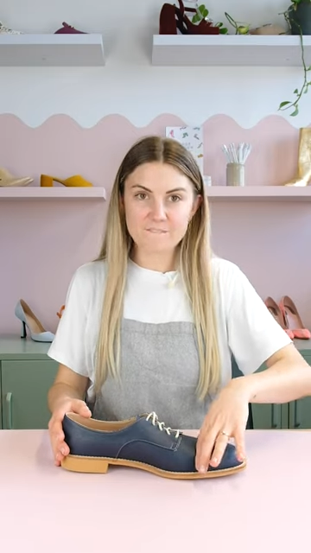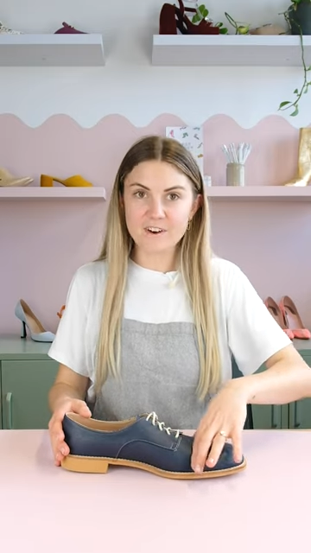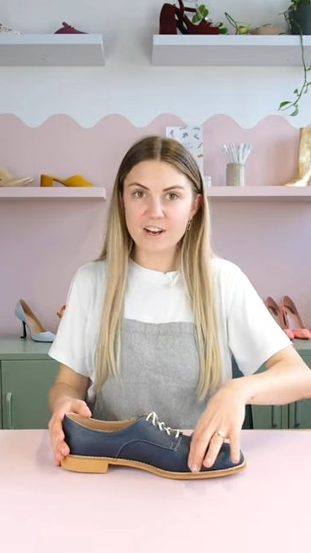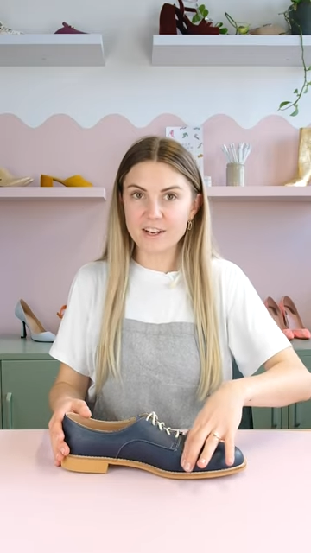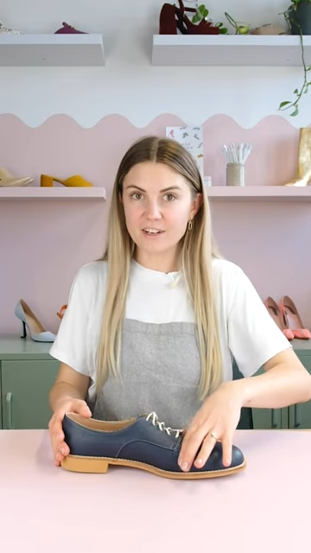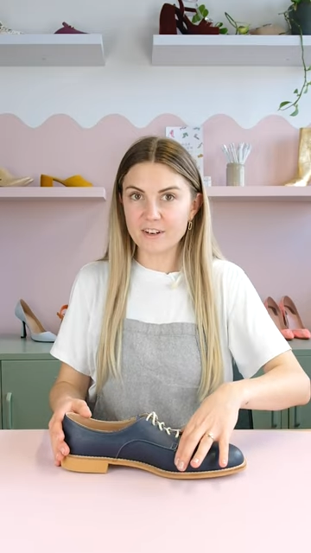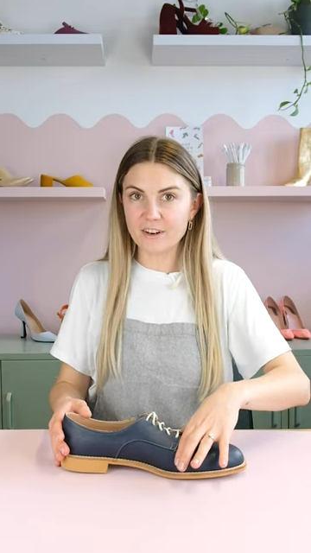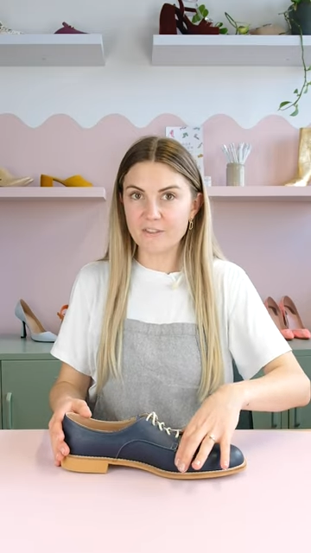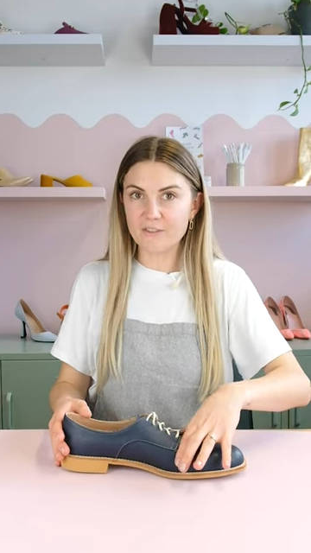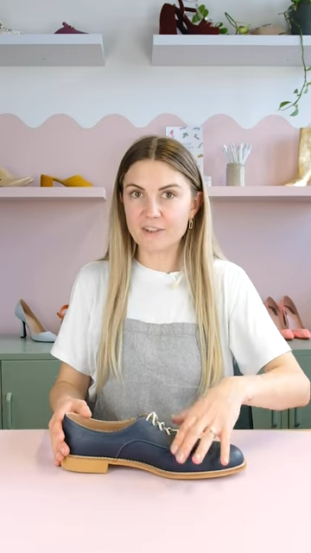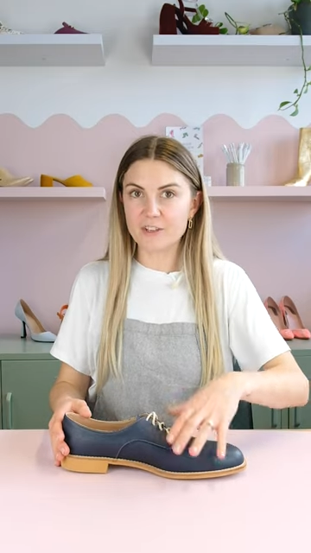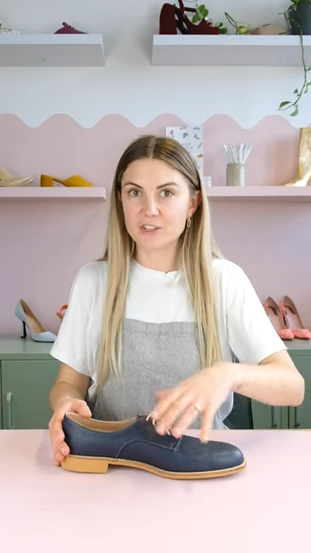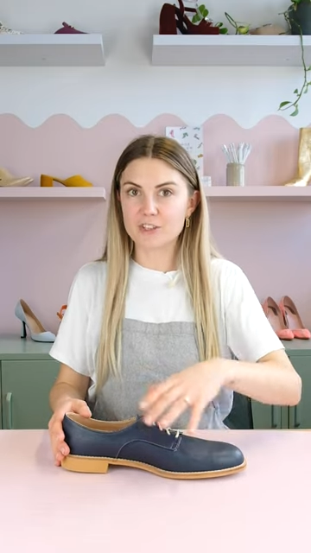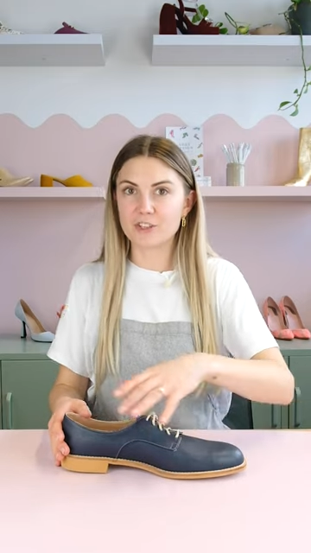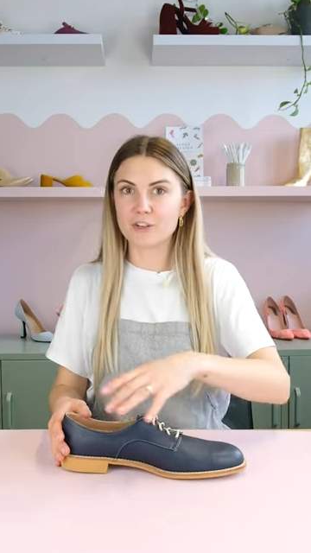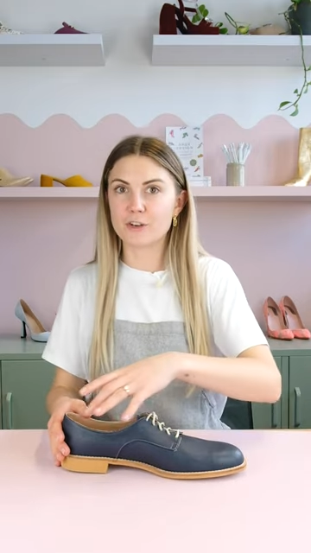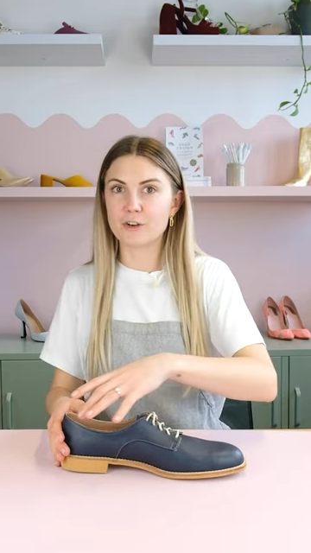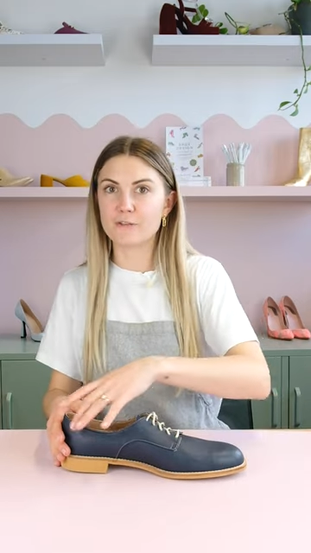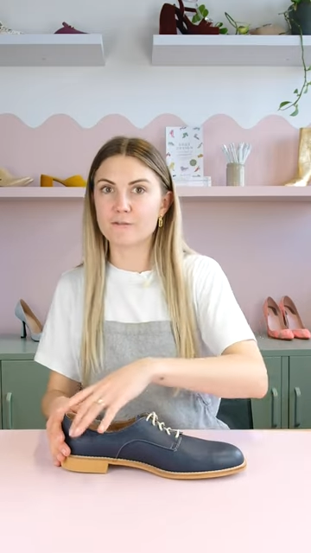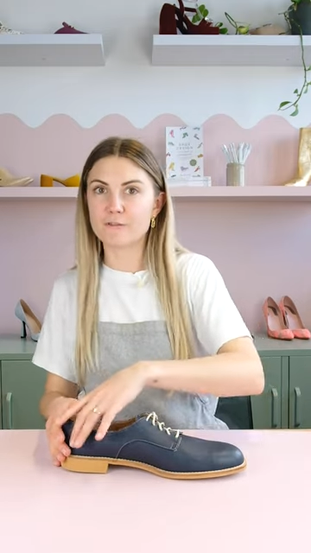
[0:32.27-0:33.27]
front of the
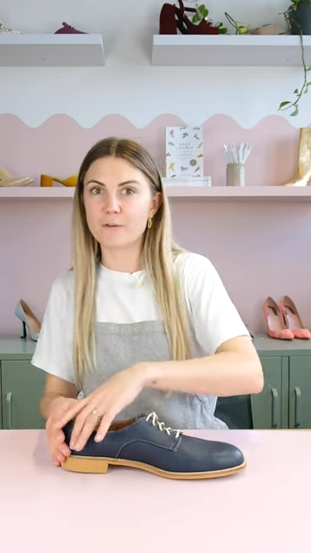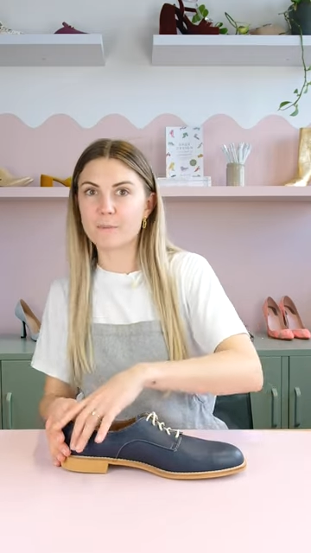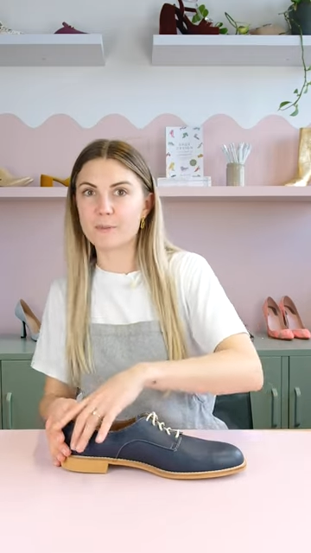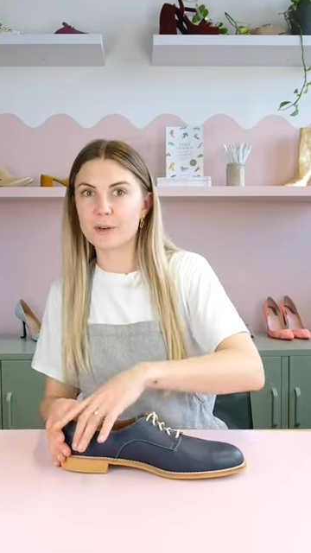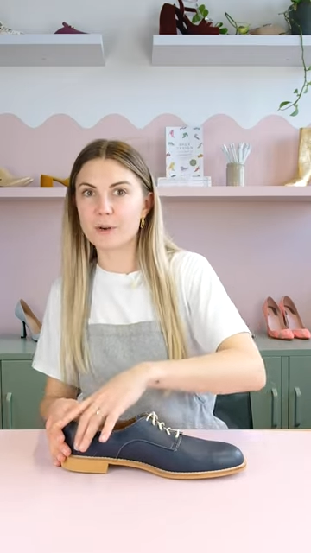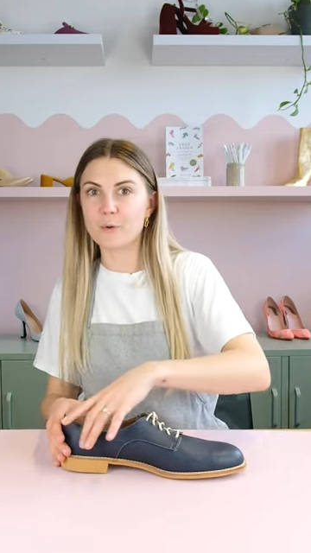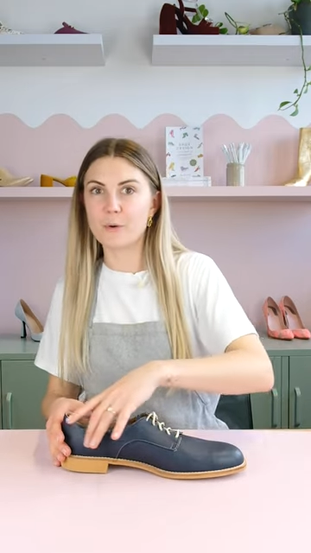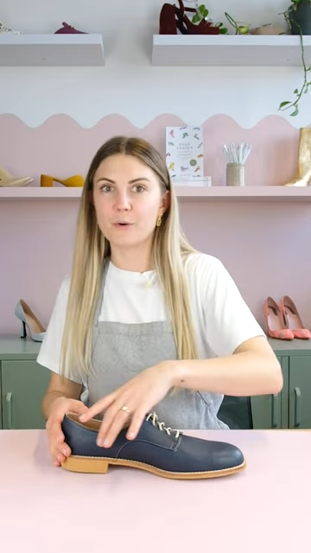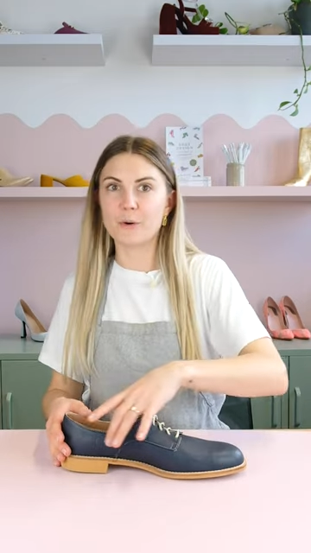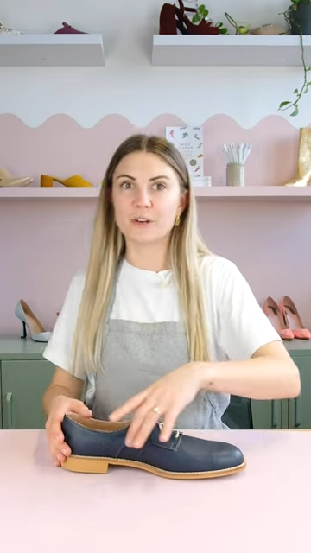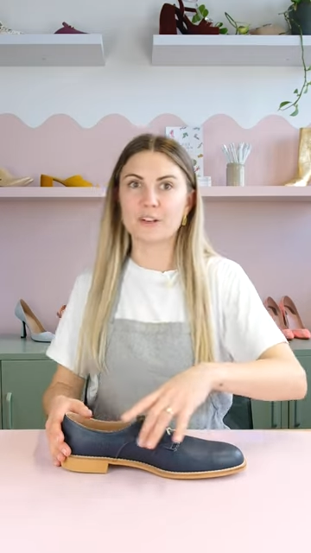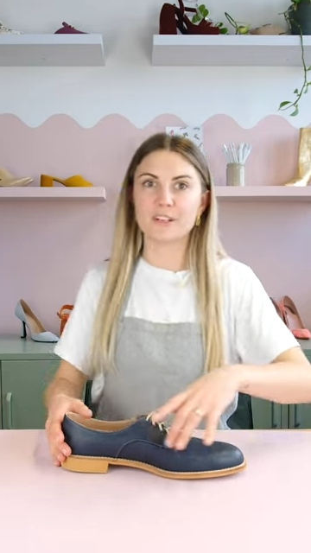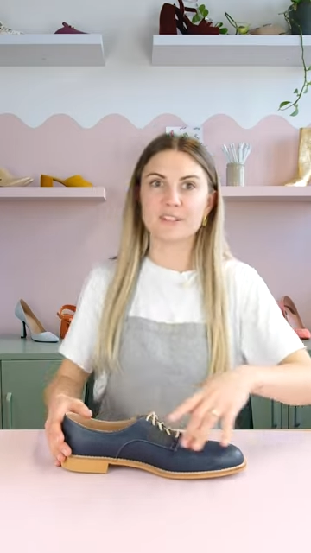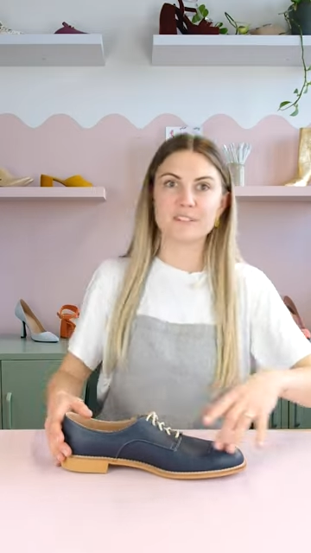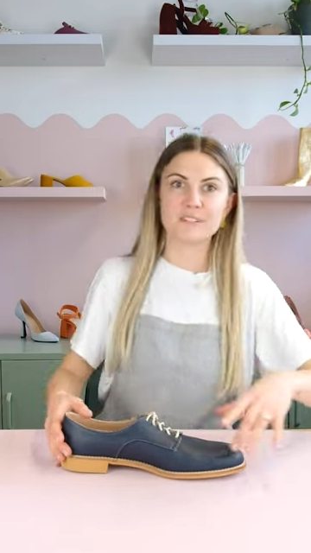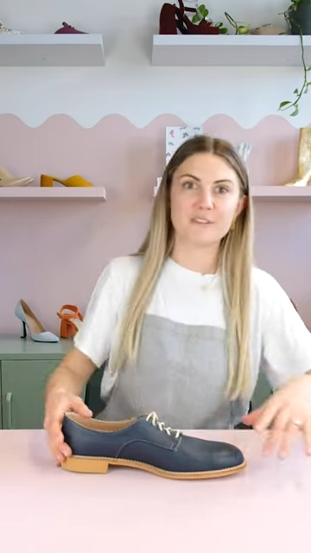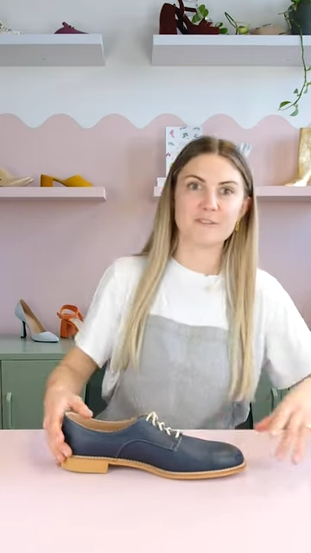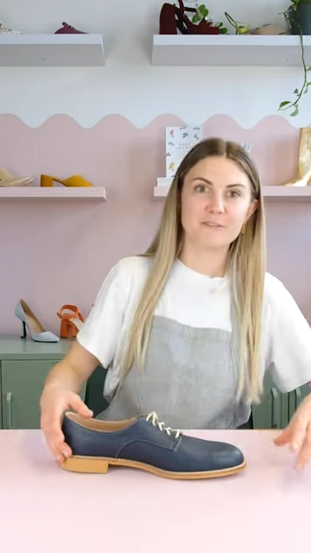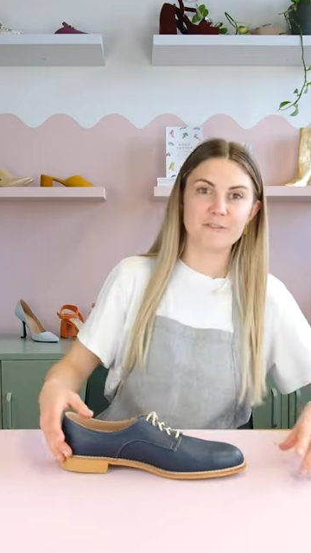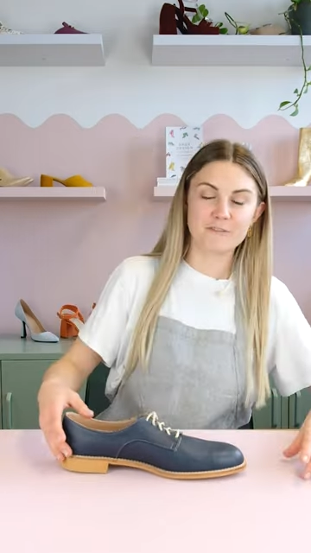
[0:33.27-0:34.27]
shoe from the quarters
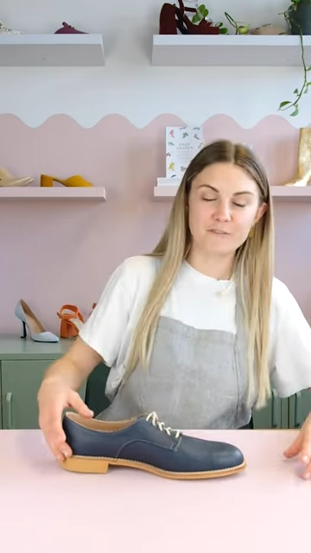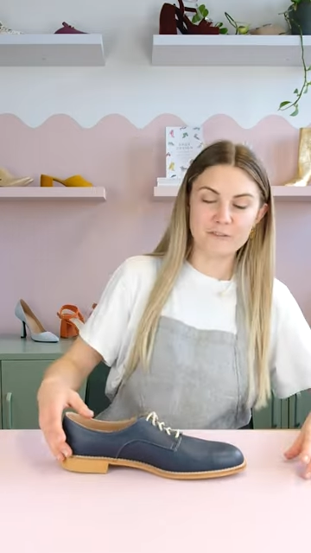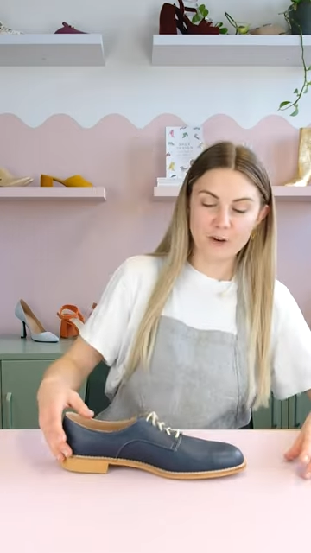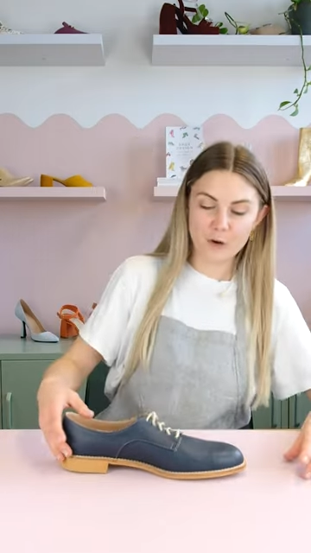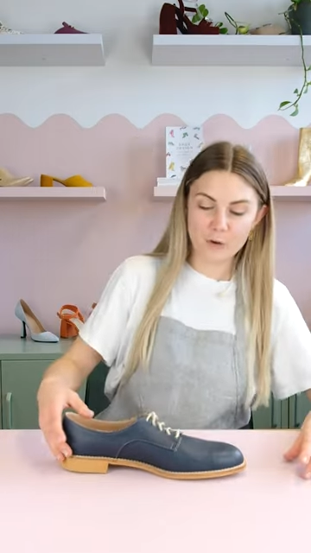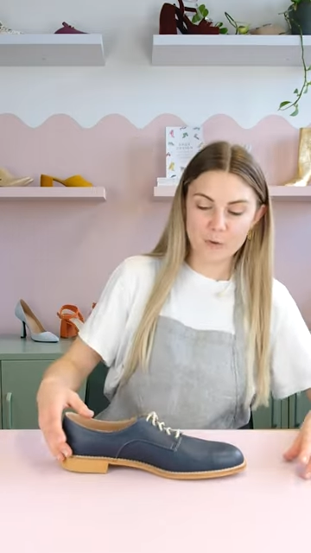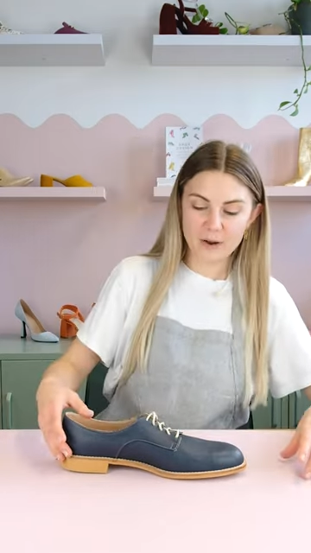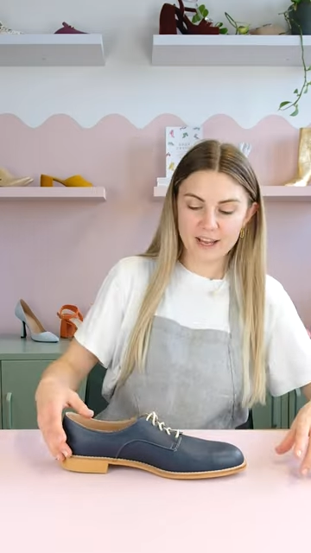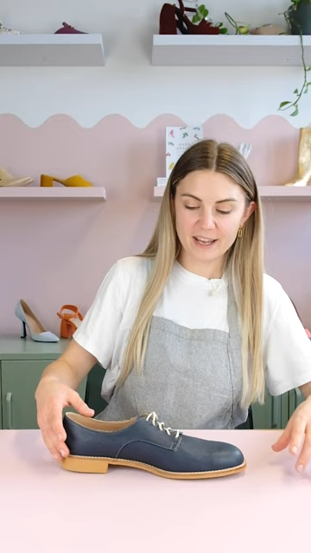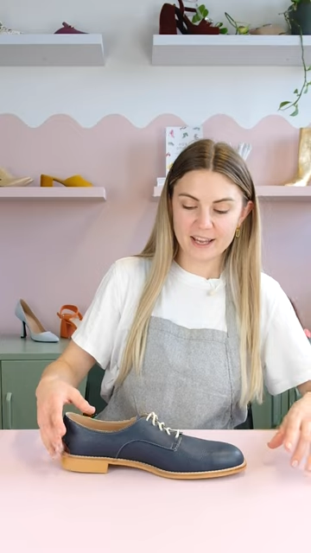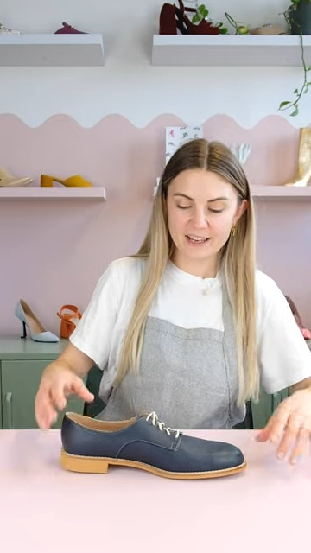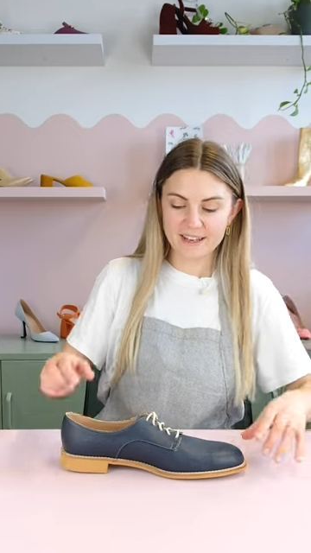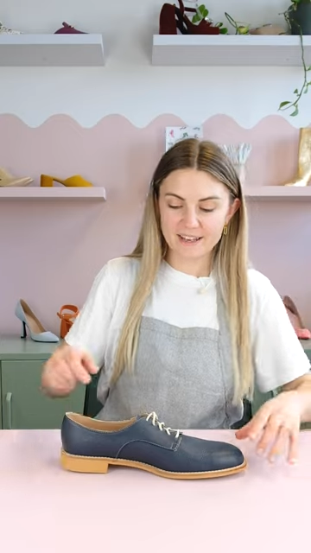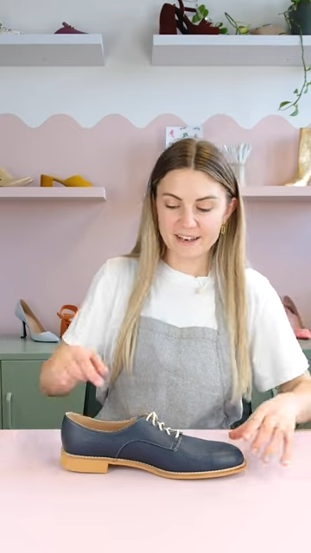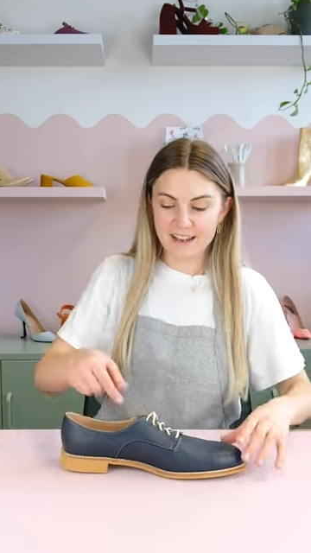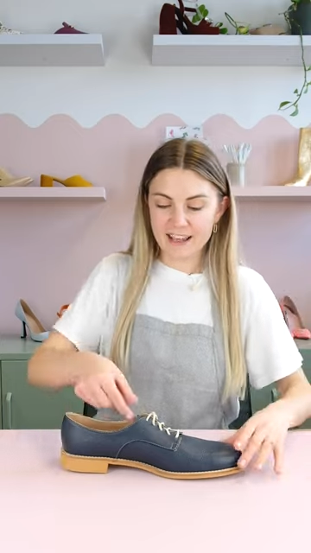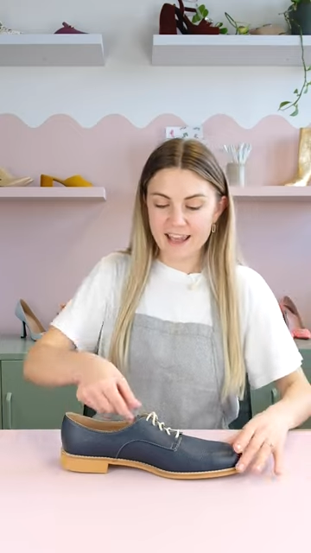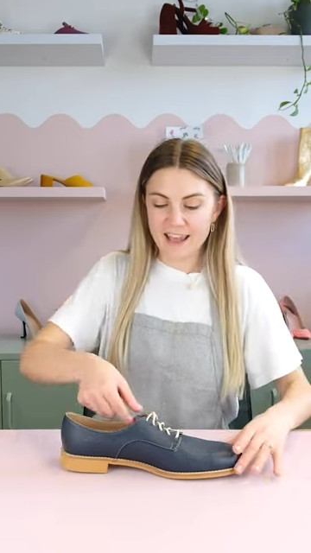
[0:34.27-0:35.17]
forward